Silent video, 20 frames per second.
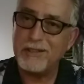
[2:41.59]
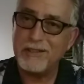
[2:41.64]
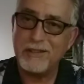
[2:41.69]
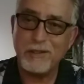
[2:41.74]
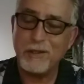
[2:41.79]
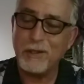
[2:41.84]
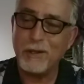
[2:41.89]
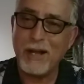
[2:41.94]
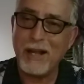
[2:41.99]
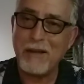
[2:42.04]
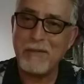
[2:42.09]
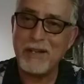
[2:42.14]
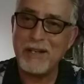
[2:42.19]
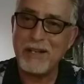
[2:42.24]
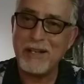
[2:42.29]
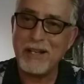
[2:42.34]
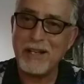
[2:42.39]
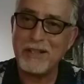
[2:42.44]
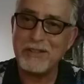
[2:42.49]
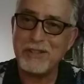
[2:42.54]
You don't have any
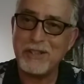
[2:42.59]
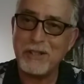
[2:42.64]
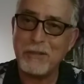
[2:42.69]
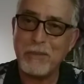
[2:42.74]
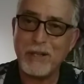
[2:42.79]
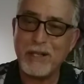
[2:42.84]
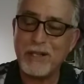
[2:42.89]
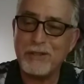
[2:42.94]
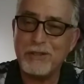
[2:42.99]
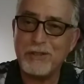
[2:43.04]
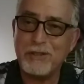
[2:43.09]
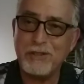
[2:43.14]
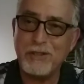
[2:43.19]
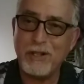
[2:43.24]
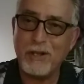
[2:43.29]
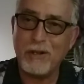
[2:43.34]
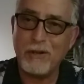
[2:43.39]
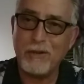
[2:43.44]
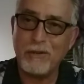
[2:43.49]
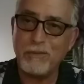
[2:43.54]
dust here because there's
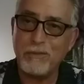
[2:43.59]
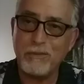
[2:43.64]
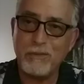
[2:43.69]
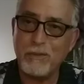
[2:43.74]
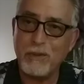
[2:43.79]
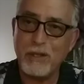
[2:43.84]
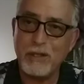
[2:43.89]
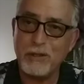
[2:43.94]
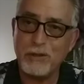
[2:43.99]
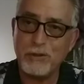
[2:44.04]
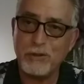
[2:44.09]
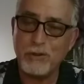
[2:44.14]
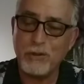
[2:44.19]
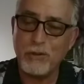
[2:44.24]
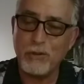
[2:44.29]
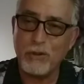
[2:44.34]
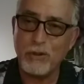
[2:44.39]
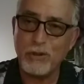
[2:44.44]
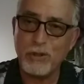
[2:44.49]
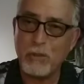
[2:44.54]
no windows or
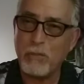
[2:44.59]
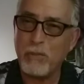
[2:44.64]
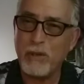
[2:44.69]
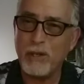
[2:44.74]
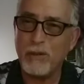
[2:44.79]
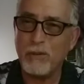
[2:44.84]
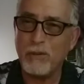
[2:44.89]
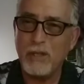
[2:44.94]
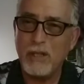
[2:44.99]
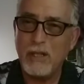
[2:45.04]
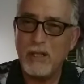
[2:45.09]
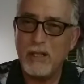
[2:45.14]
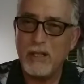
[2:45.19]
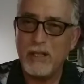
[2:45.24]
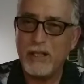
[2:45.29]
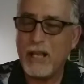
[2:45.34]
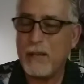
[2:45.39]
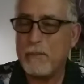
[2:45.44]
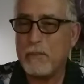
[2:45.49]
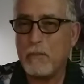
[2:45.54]
doors open. We don't
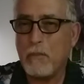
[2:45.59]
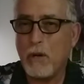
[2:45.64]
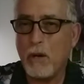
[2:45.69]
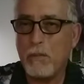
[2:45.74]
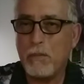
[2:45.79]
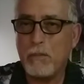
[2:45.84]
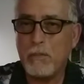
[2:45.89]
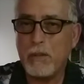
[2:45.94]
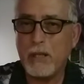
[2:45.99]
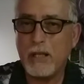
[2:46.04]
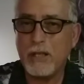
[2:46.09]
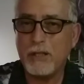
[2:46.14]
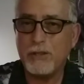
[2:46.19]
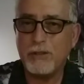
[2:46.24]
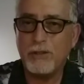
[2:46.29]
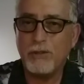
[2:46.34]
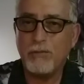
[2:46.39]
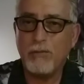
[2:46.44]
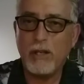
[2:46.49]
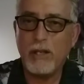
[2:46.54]
keep them open because
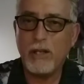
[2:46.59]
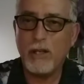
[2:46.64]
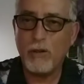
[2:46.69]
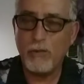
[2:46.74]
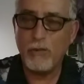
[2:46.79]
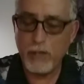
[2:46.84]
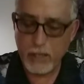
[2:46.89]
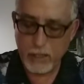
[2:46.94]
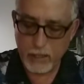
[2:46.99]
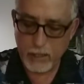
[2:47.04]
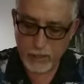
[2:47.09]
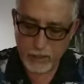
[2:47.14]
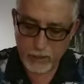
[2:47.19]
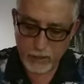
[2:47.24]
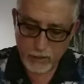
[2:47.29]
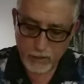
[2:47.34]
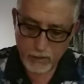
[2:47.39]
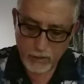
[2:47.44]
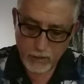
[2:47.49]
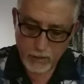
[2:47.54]
there's really no need in it.
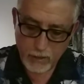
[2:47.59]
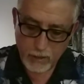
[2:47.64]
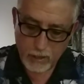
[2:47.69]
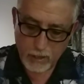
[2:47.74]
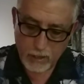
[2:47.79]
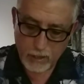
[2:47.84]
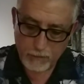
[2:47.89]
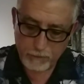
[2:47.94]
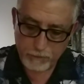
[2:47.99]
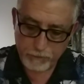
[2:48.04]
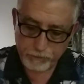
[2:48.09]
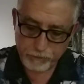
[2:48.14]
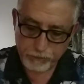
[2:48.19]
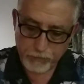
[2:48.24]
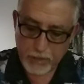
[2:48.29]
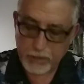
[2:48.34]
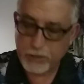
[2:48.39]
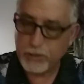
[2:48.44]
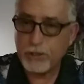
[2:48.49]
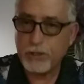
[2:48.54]

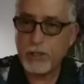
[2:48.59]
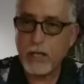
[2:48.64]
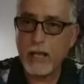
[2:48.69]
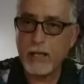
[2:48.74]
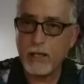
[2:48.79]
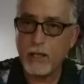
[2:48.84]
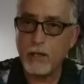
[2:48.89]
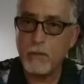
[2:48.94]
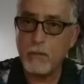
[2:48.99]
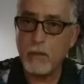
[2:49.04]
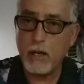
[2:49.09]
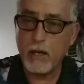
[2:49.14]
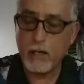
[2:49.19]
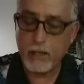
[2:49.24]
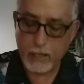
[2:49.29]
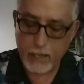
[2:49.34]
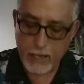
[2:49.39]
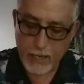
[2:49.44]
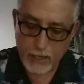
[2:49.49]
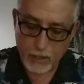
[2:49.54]
It's just like an
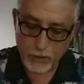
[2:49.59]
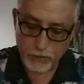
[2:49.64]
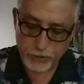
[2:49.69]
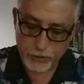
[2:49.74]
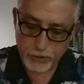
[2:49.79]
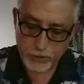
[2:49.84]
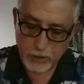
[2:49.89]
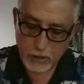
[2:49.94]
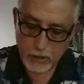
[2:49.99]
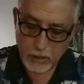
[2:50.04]
American house.